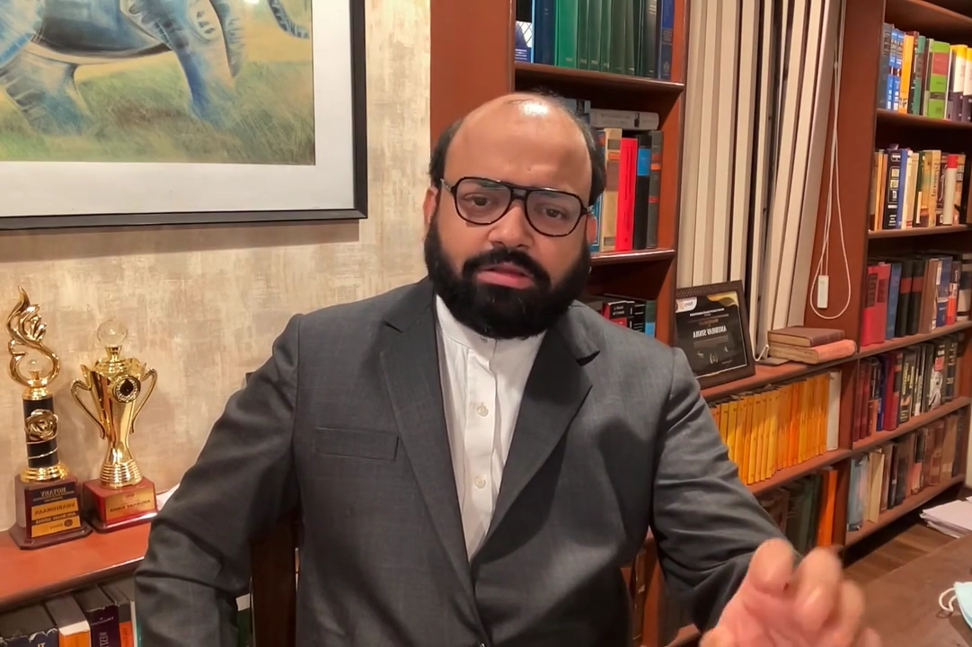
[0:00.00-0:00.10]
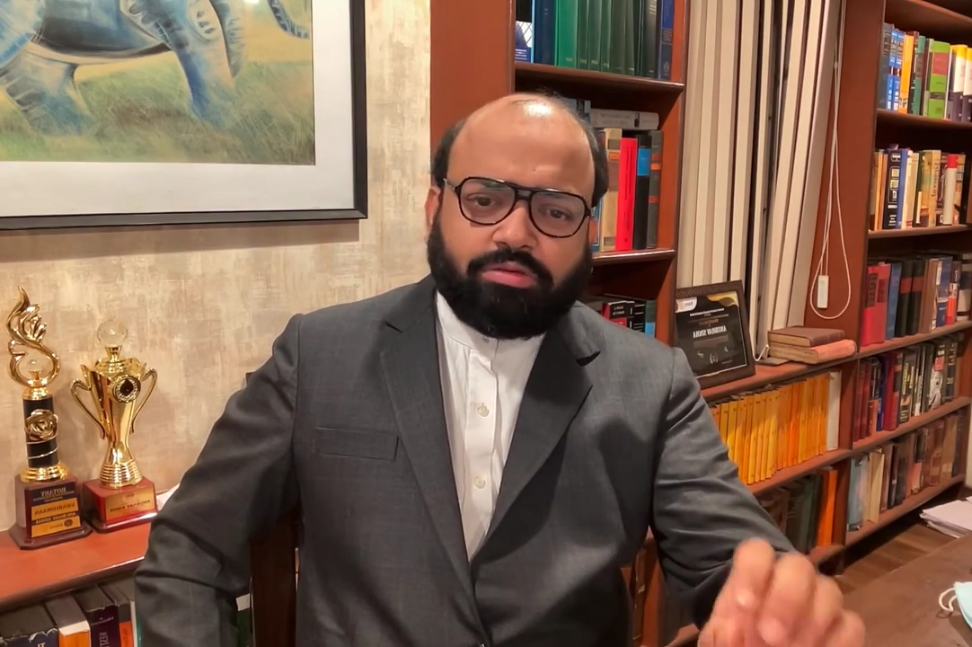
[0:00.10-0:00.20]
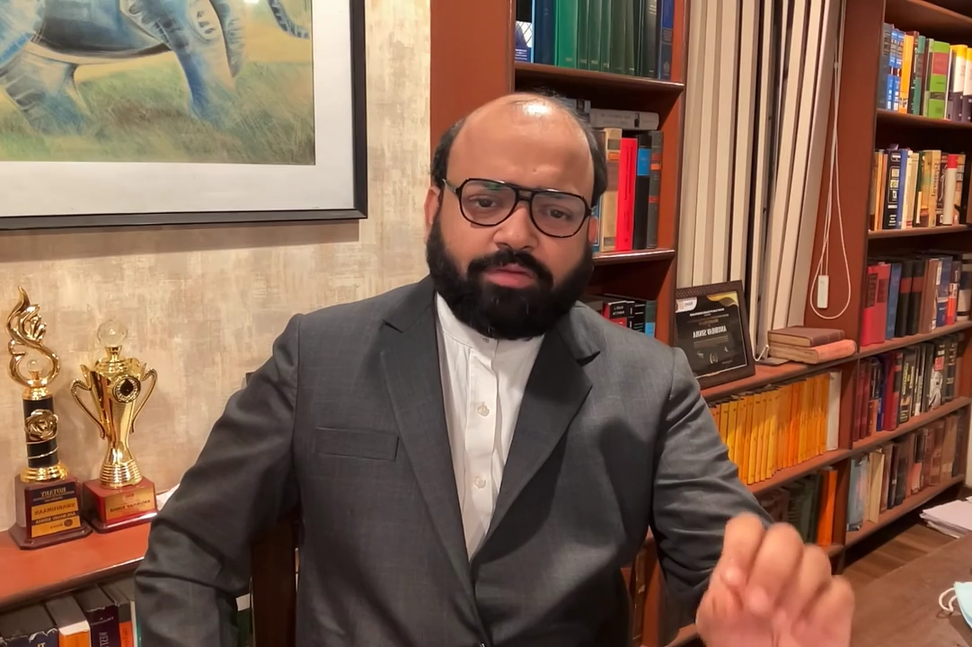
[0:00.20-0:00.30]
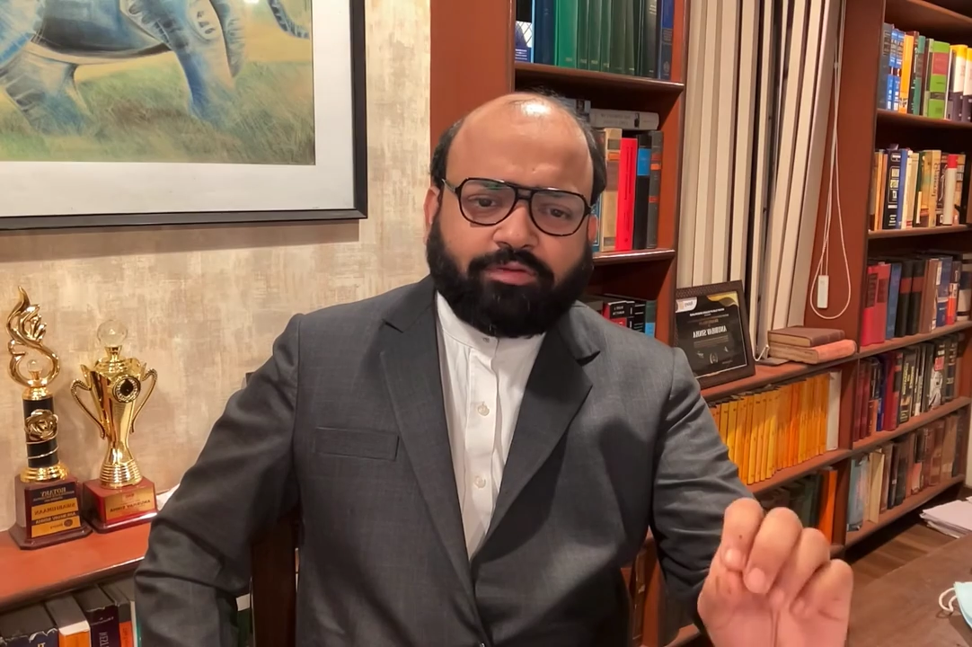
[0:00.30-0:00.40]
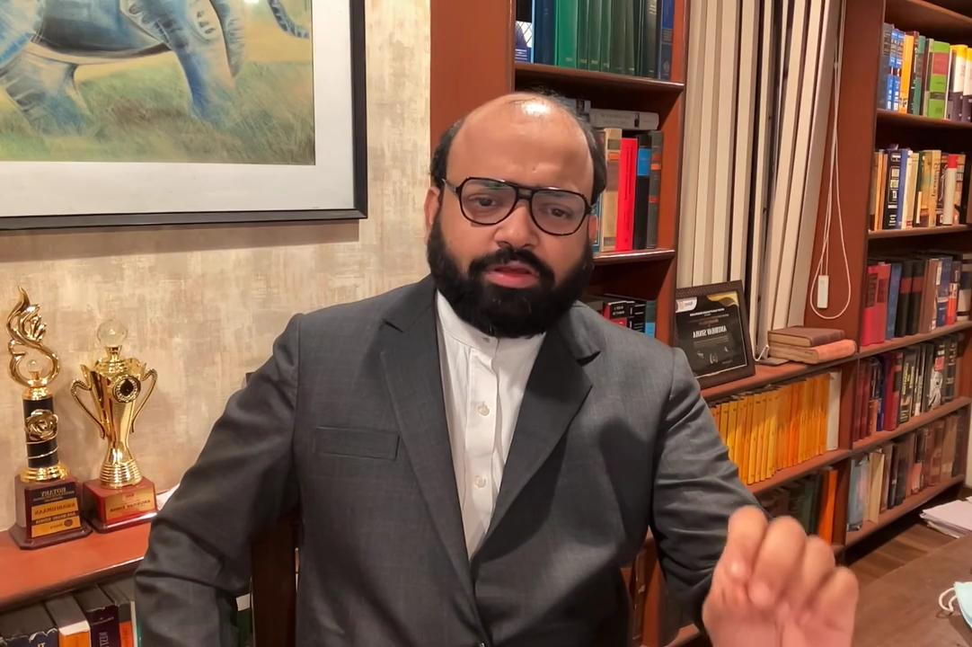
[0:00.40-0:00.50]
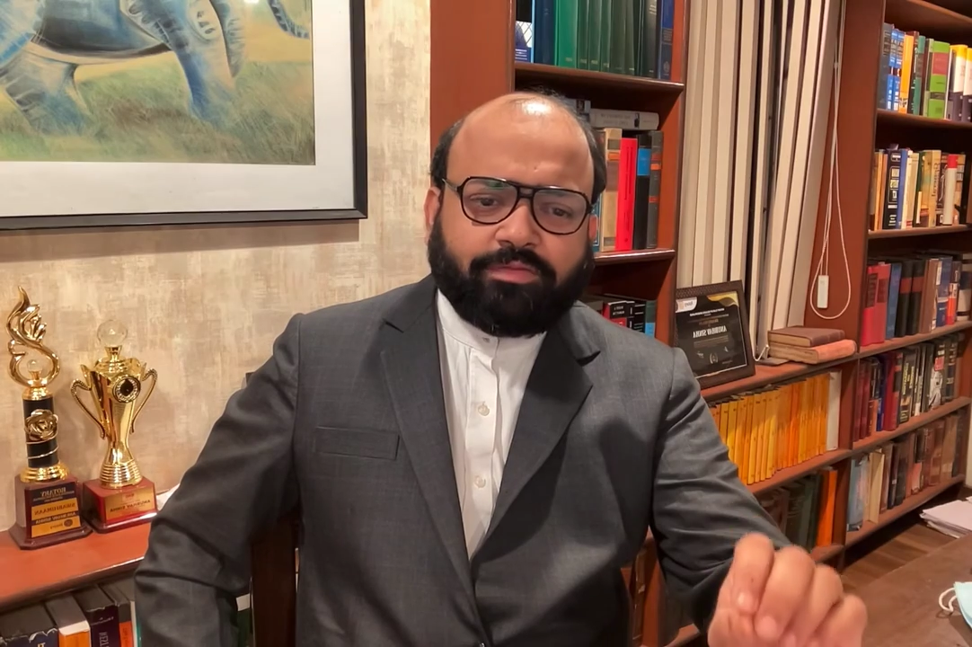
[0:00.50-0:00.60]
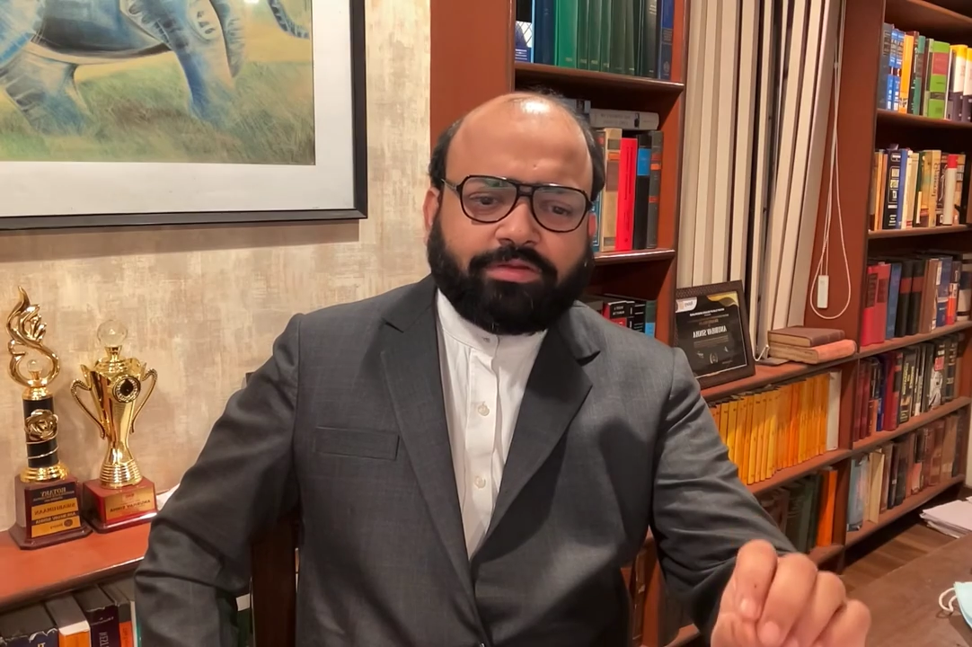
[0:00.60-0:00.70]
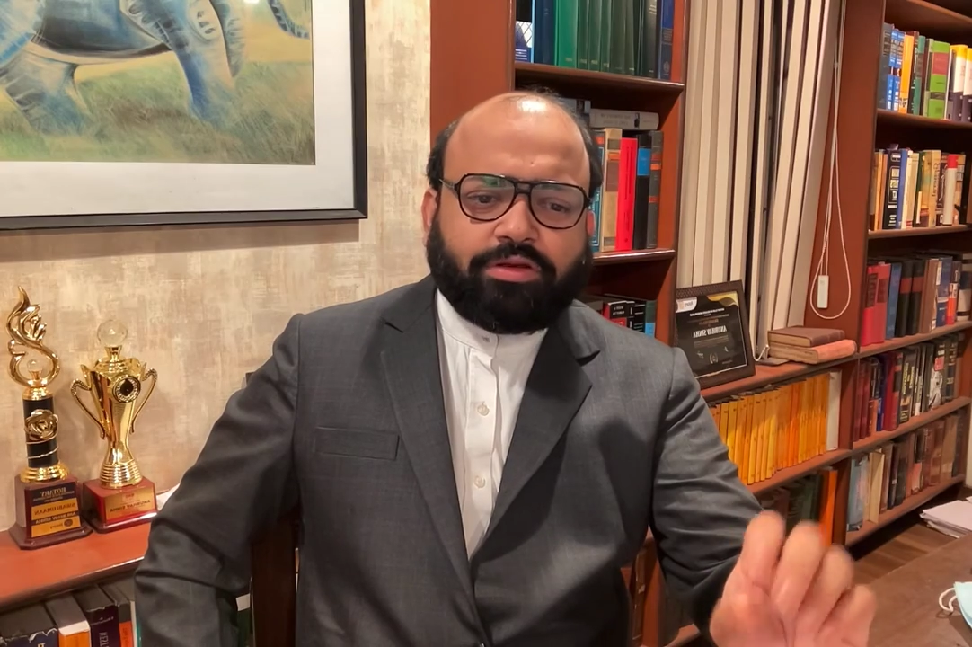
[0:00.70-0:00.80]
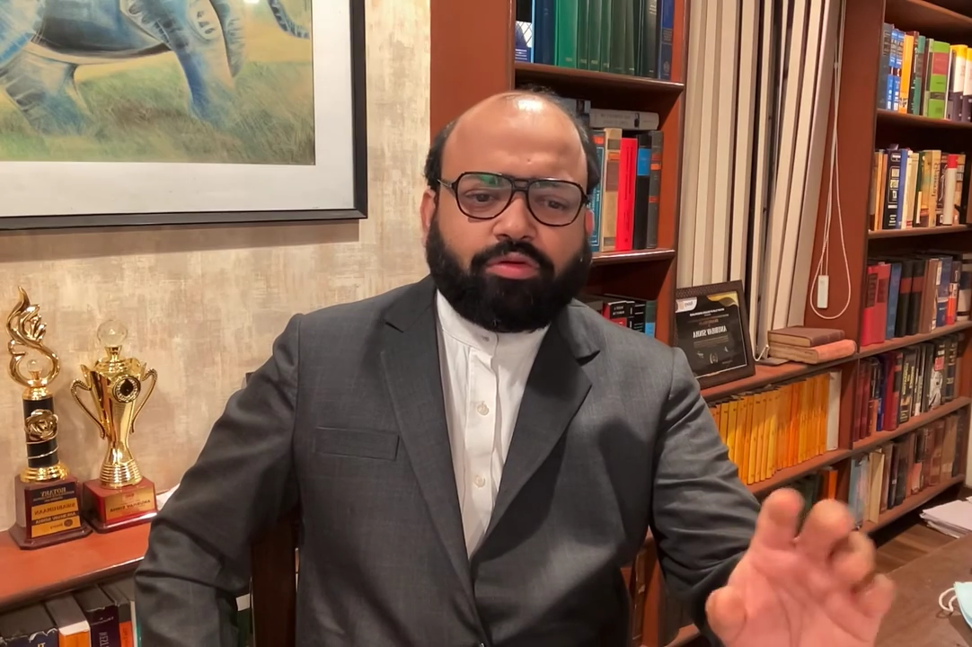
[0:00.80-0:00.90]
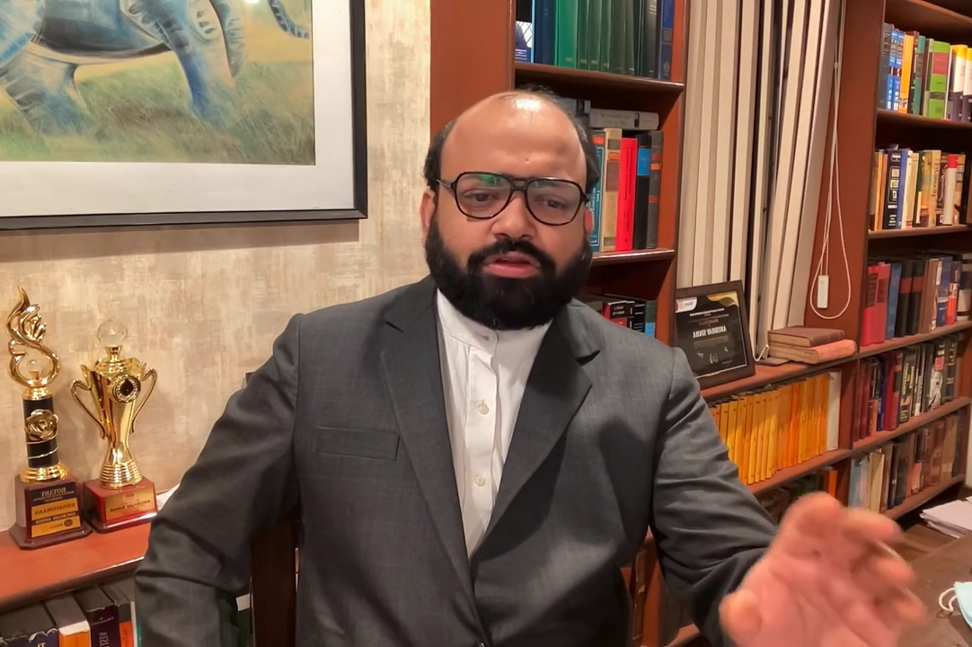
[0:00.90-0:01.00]
You have to give
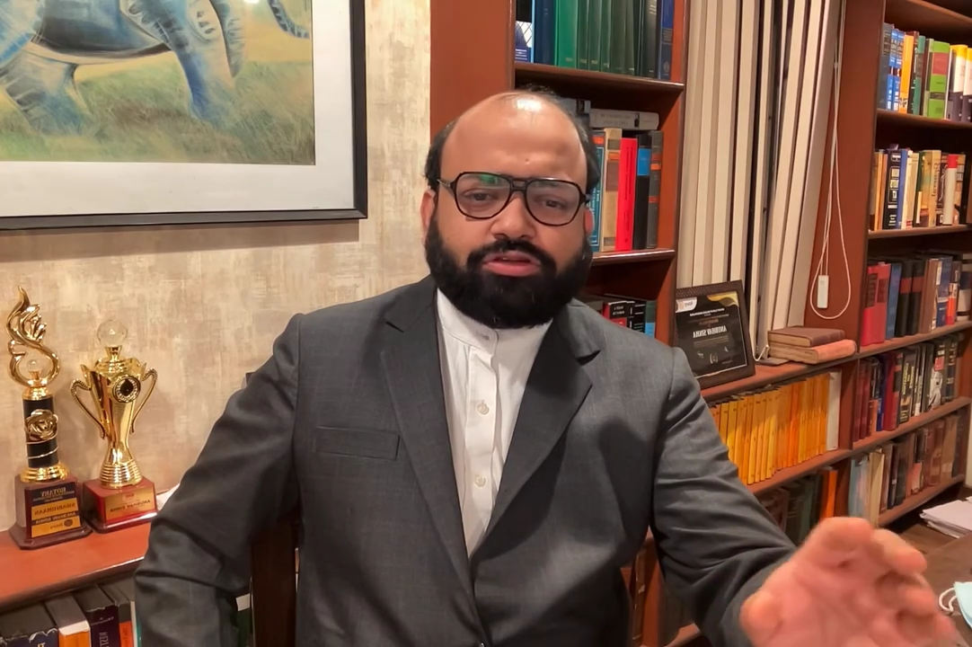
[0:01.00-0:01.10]
the notice